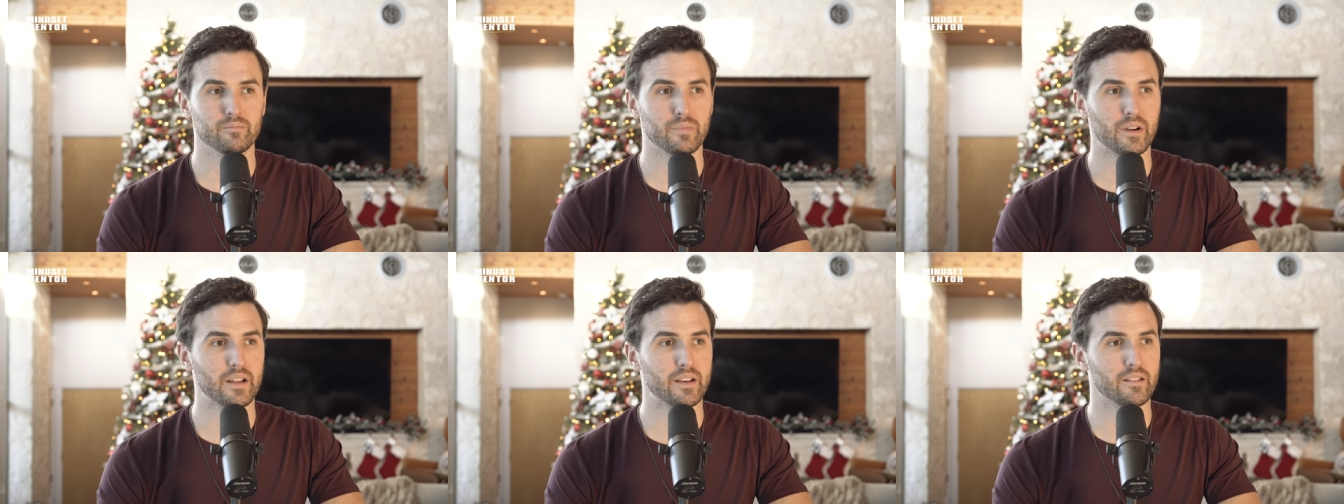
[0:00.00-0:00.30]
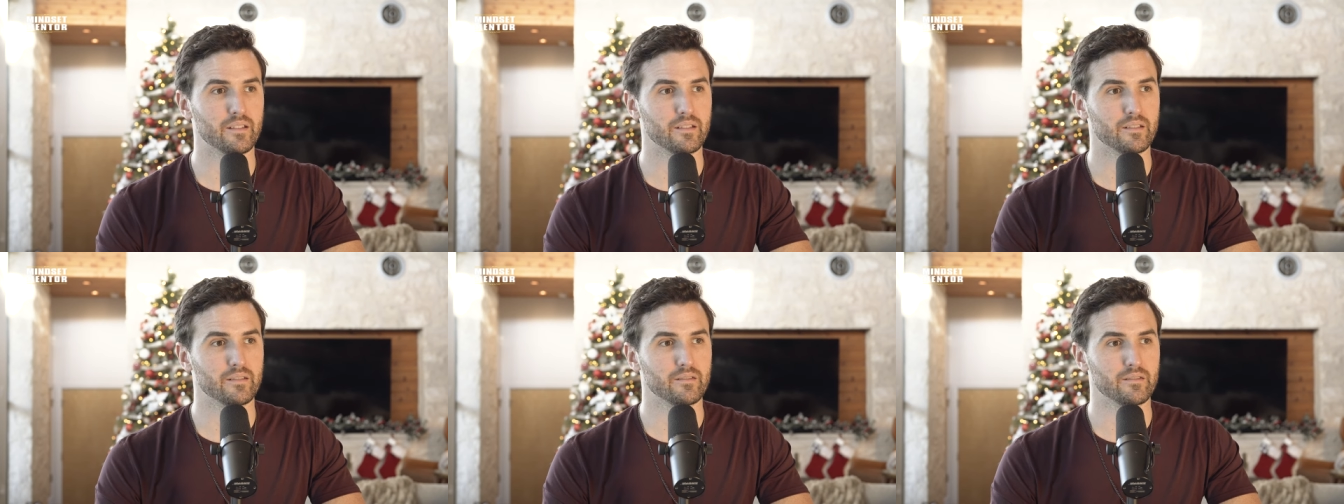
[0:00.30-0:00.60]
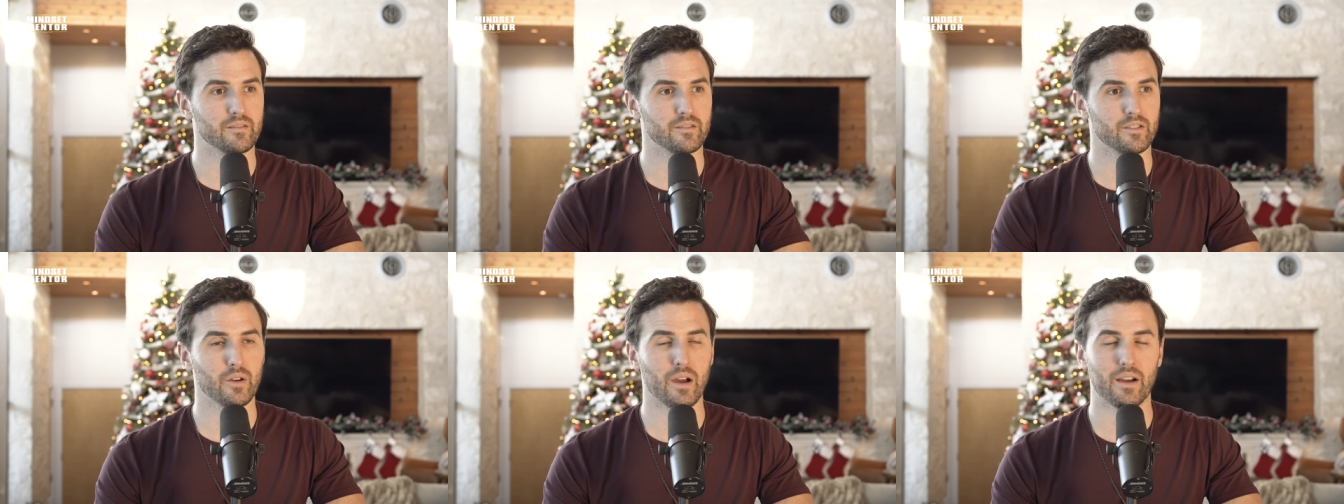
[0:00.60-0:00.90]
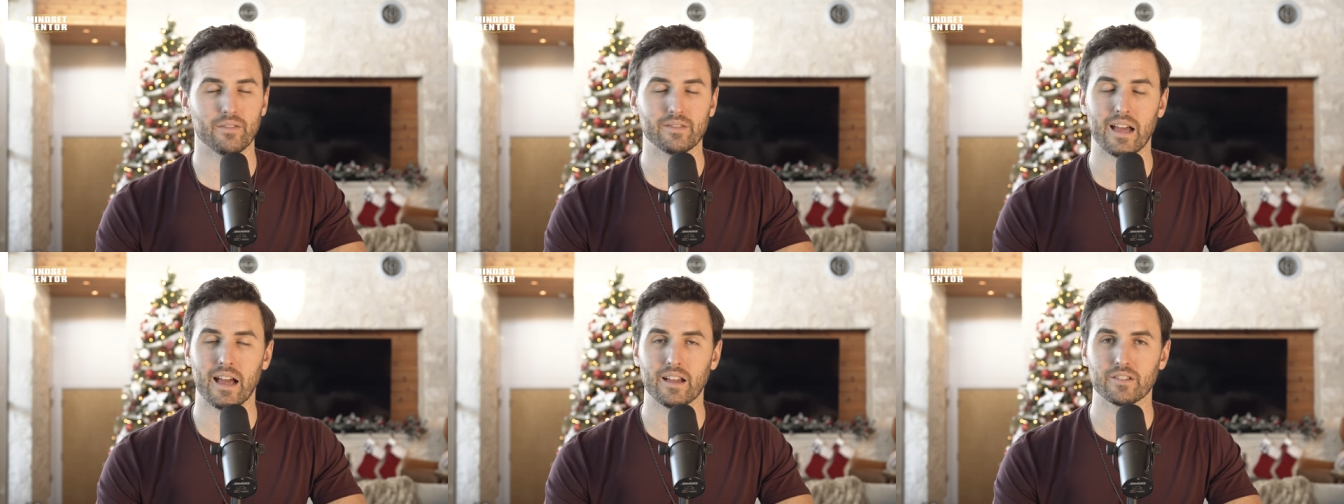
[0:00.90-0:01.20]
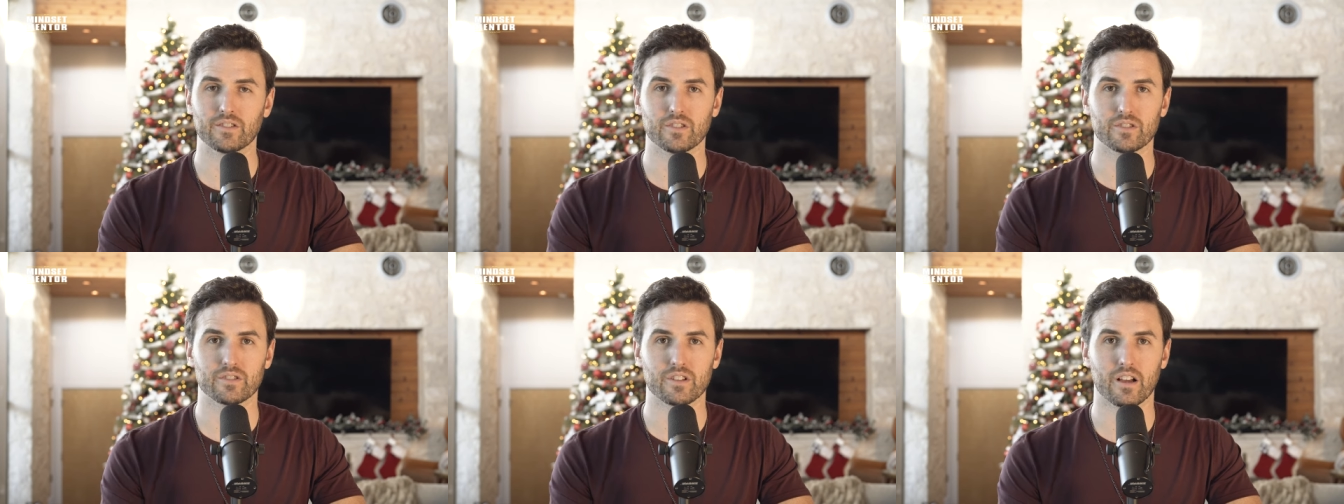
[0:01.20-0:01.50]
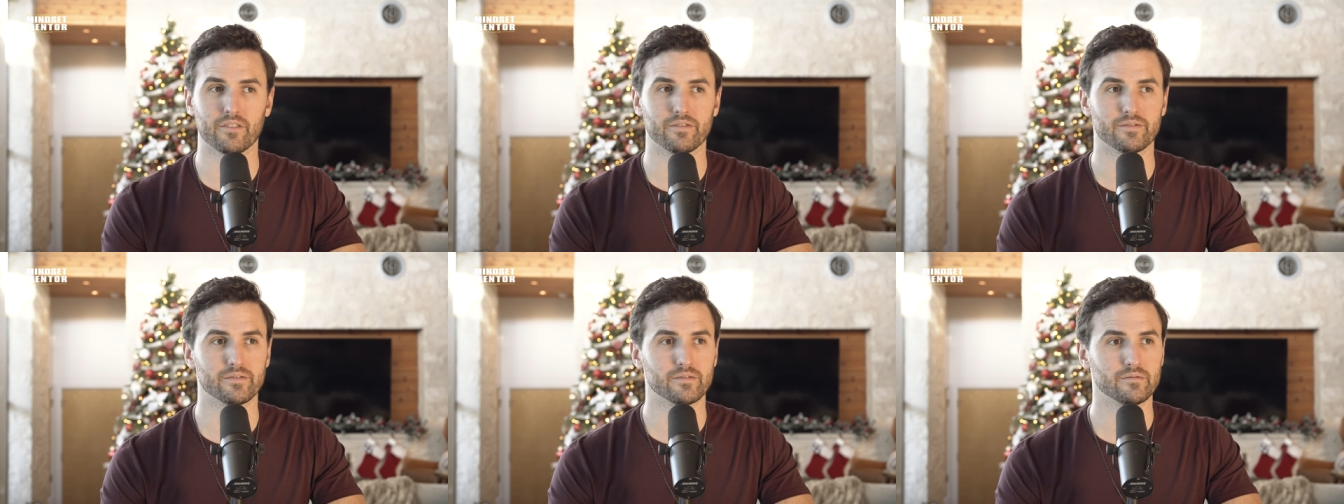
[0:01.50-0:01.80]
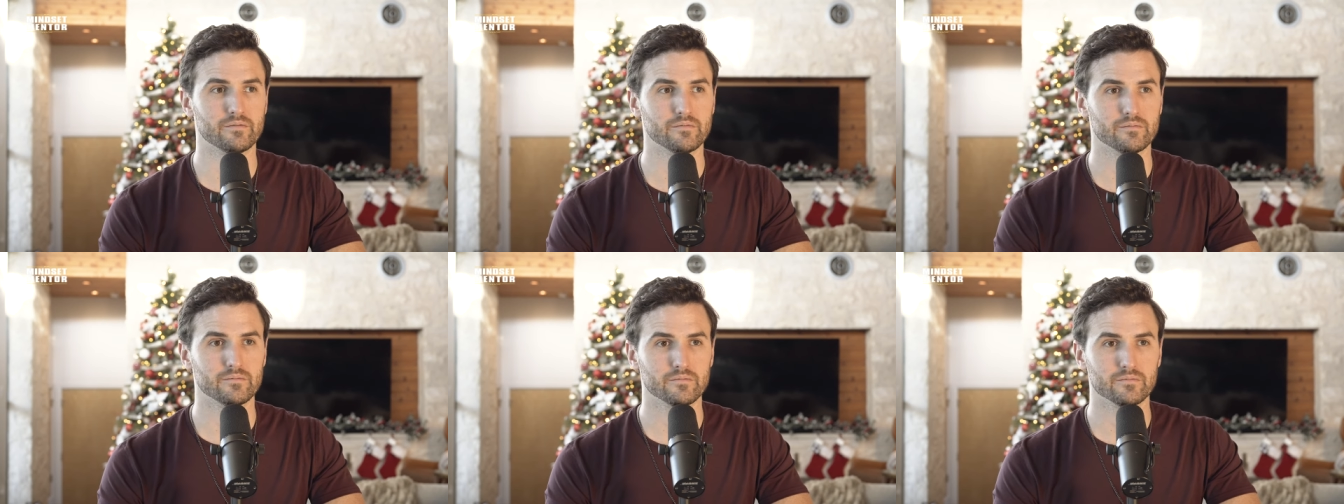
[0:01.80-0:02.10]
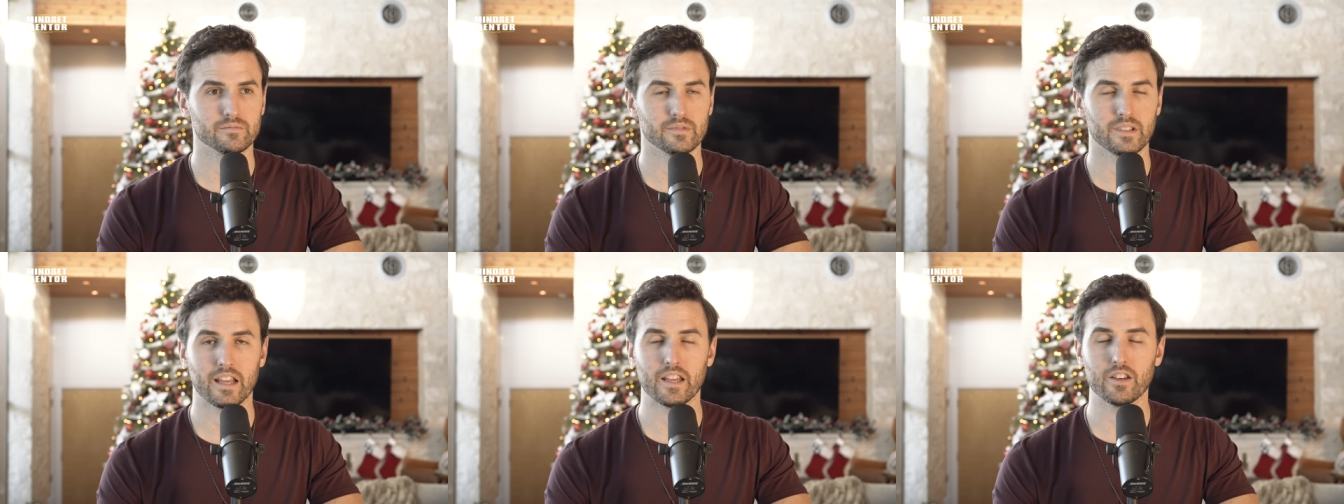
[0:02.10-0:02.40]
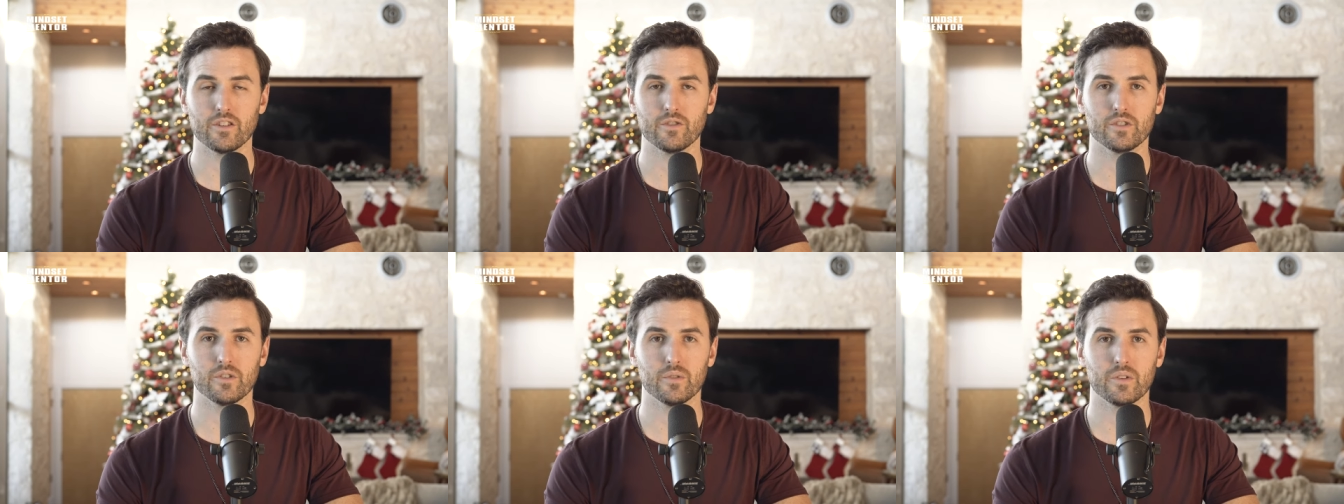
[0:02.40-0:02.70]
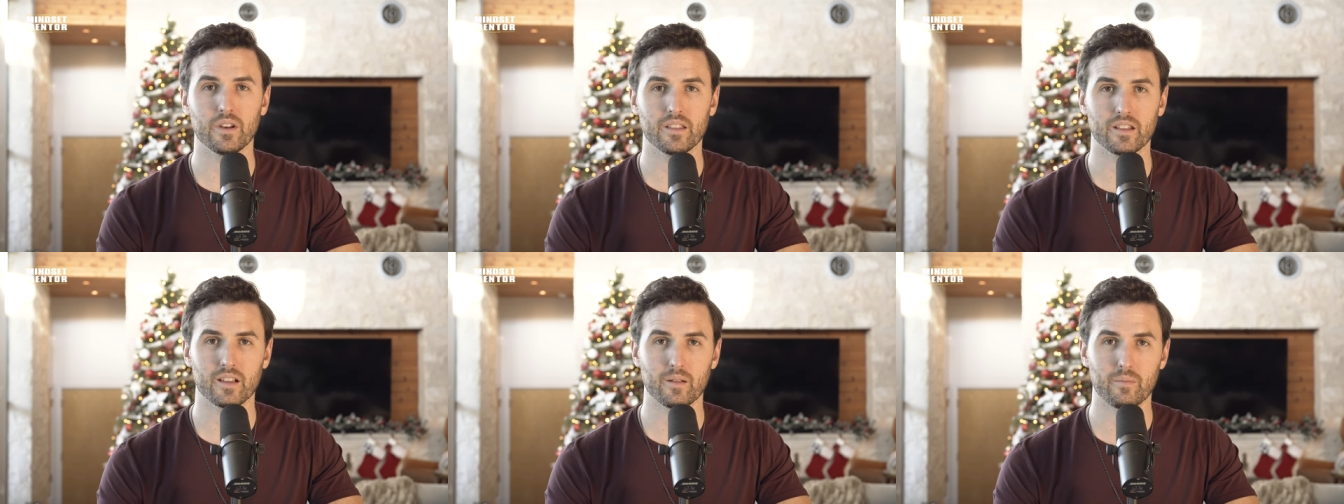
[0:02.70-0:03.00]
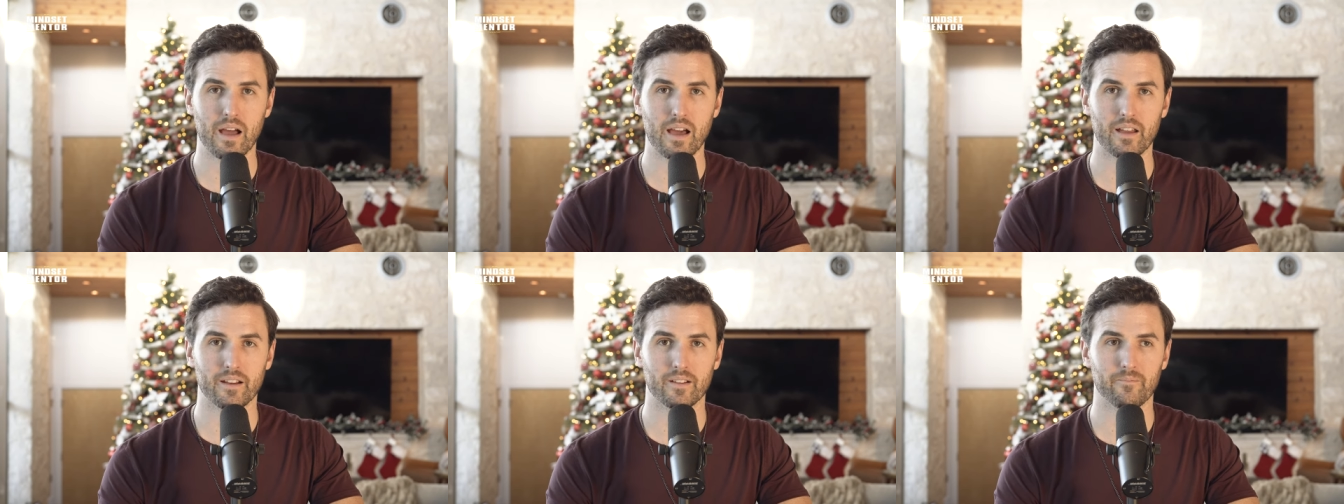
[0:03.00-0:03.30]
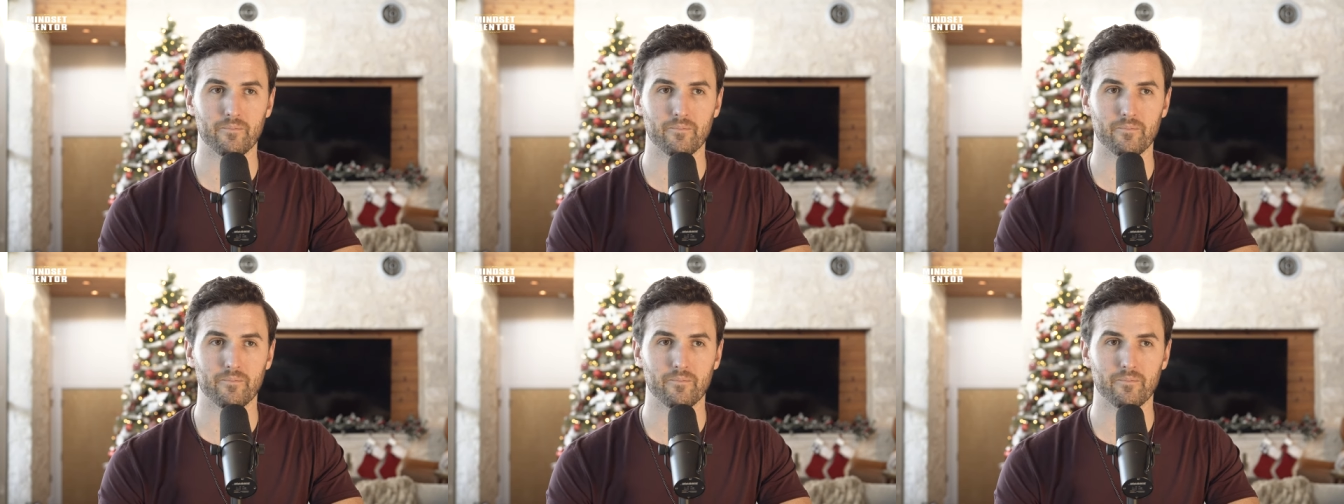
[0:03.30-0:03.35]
but you have to ask yourself, can you do anything about